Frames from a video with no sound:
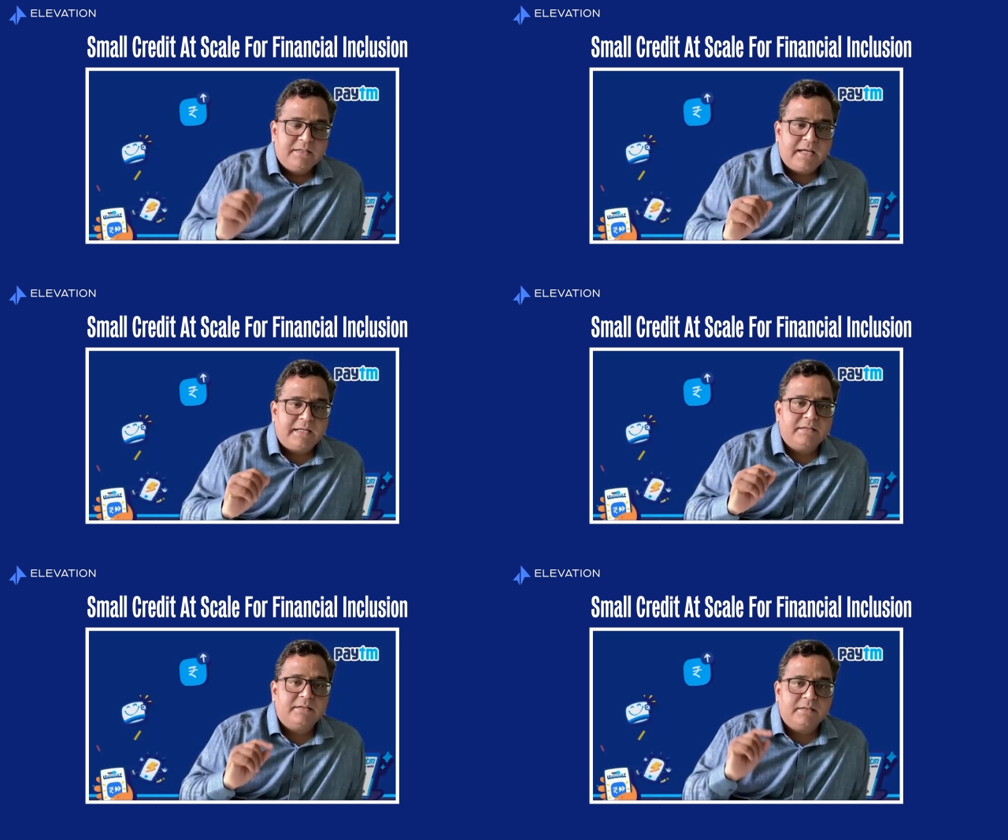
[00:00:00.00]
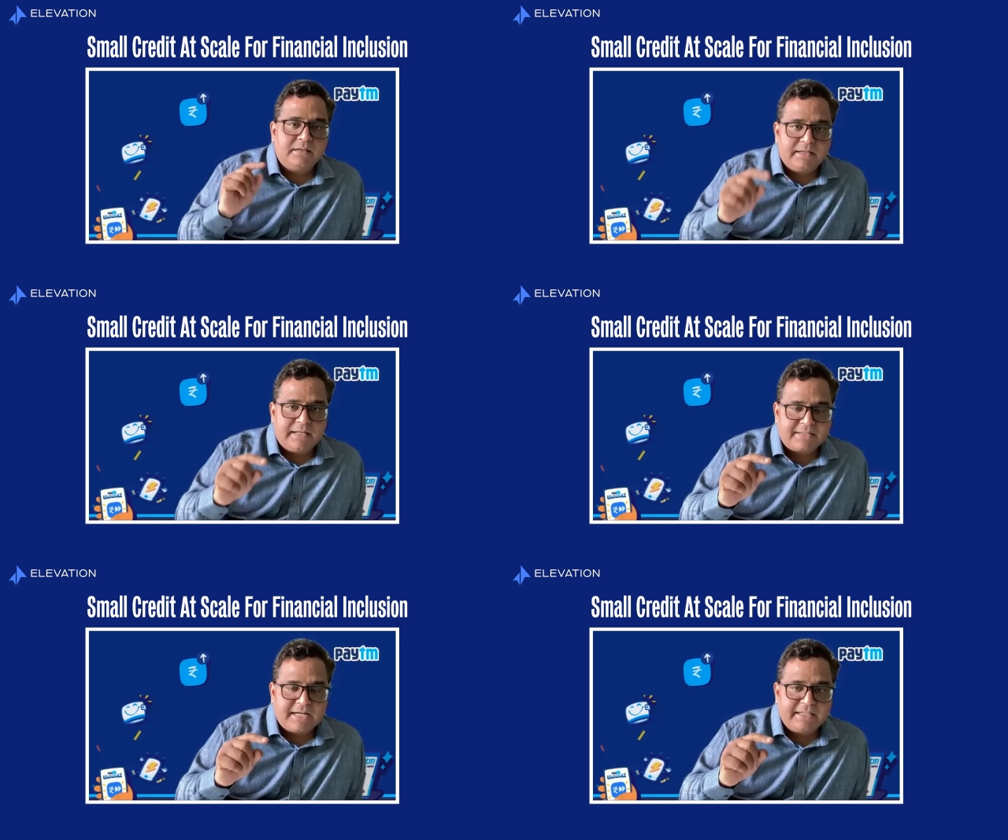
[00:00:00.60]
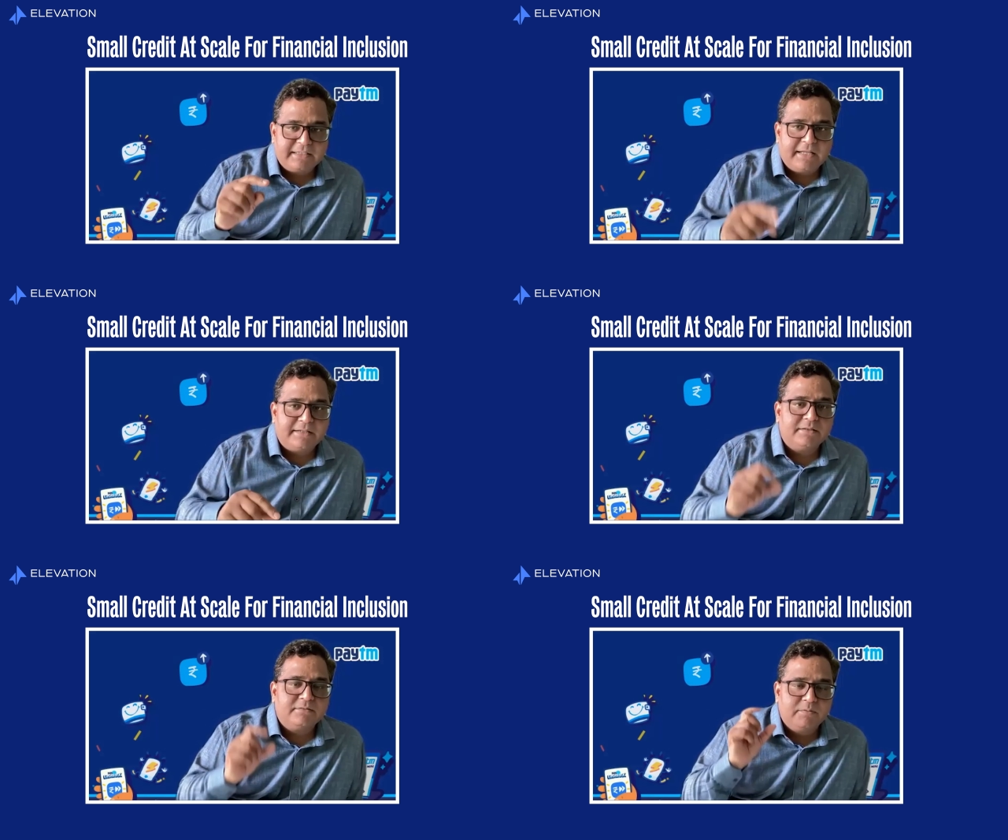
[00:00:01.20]
And extending
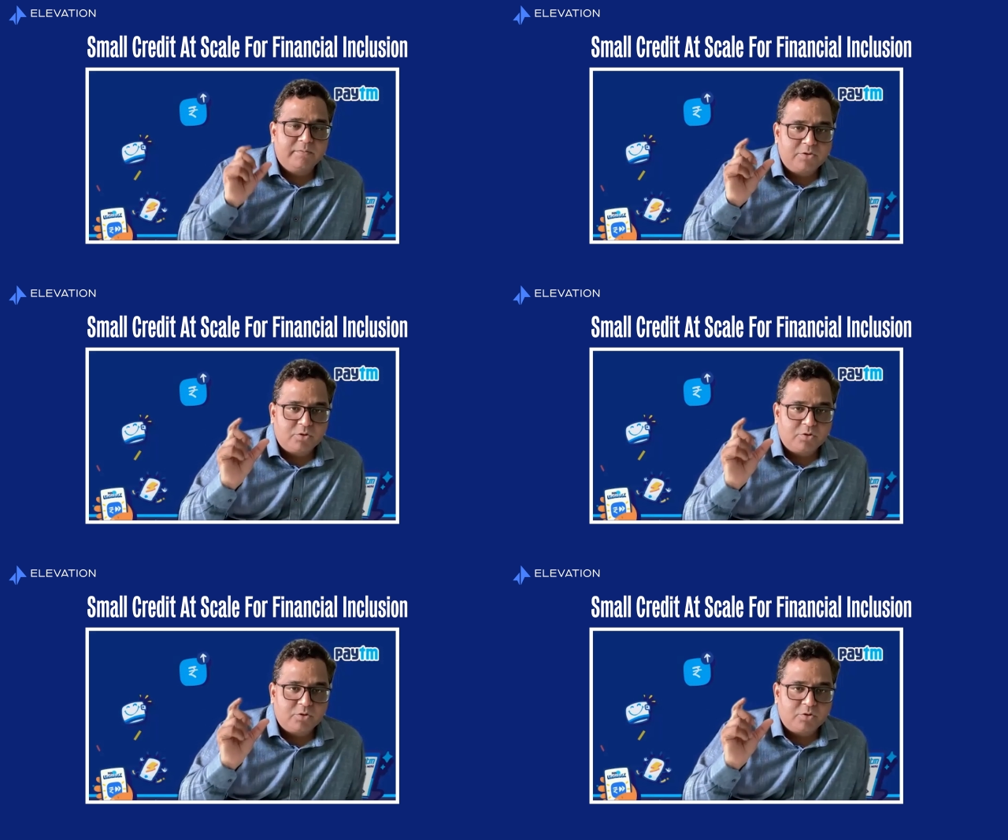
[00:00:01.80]
that is we will